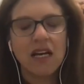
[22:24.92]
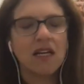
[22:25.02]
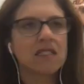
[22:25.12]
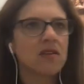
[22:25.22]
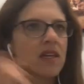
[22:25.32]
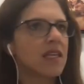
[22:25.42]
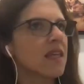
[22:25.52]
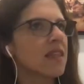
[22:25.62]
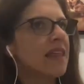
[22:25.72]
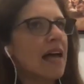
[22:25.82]
And so I
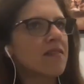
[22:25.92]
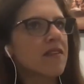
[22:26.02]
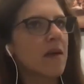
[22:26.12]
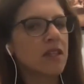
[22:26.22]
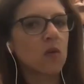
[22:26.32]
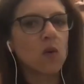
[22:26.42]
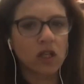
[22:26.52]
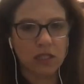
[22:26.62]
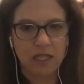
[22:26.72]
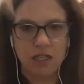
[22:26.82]
think that's some of the
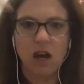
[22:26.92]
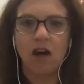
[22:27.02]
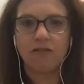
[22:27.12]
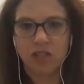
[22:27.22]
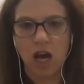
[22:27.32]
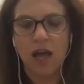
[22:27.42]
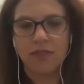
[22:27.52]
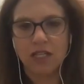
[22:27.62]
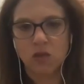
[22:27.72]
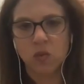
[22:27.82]
work that y'all have done
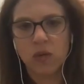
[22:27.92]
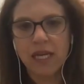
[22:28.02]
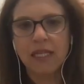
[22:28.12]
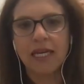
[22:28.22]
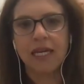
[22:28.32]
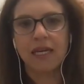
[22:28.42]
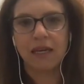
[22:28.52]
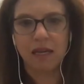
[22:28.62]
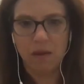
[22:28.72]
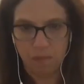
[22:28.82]
that's
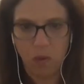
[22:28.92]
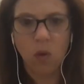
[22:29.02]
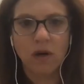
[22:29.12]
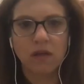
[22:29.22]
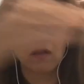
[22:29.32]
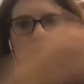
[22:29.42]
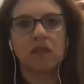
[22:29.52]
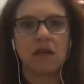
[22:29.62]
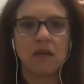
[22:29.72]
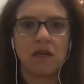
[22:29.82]
really important
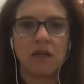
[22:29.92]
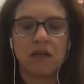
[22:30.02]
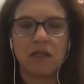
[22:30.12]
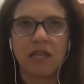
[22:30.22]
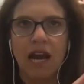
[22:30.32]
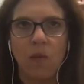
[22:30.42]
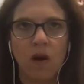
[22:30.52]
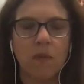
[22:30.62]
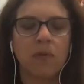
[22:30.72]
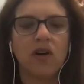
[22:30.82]
that I
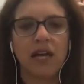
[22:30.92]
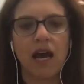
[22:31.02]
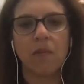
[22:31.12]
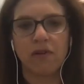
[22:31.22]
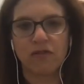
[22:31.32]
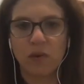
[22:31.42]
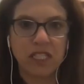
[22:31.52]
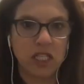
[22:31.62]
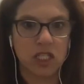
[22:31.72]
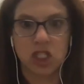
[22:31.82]
want to put out before we
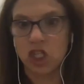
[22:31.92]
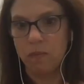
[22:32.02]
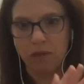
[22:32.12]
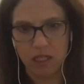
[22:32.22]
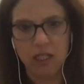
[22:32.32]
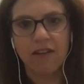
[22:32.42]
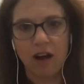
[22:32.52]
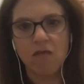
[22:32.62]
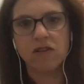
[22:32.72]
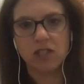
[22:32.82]
just jump into tough
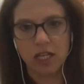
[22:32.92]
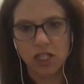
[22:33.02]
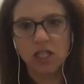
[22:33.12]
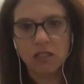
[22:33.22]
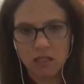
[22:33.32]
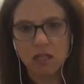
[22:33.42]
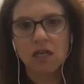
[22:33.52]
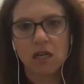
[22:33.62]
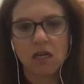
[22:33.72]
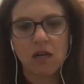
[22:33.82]
conversations.
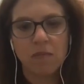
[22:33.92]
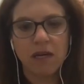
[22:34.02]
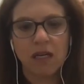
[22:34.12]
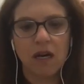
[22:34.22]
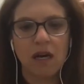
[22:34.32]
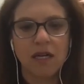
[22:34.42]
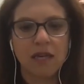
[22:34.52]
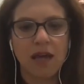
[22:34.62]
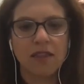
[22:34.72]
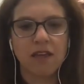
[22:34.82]
Because
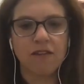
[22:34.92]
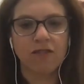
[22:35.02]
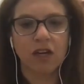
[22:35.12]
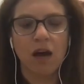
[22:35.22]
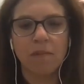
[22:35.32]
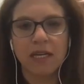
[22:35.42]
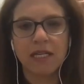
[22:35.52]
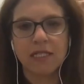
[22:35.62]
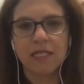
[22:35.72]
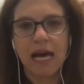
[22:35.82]
I think for
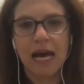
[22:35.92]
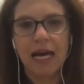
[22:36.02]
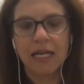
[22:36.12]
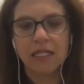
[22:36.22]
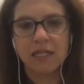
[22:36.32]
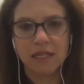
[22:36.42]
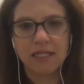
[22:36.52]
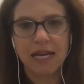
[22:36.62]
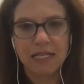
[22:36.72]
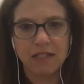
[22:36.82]
companies that
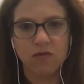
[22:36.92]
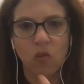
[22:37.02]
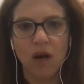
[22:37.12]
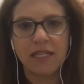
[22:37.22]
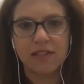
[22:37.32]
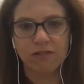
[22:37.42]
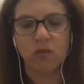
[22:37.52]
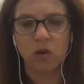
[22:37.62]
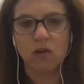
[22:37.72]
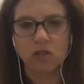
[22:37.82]
success of what
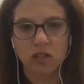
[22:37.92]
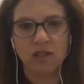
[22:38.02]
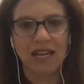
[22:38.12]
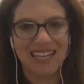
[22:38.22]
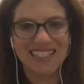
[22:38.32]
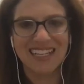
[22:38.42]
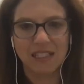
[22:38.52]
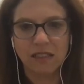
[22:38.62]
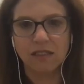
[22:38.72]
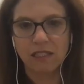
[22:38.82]
different roles look like isn't
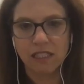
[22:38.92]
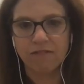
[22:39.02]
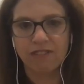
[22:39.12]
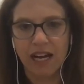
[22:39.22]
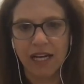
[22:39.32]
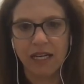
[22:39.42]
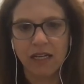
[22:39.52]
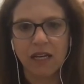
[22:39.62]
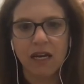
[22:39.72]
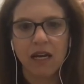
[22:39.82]
clearly defined,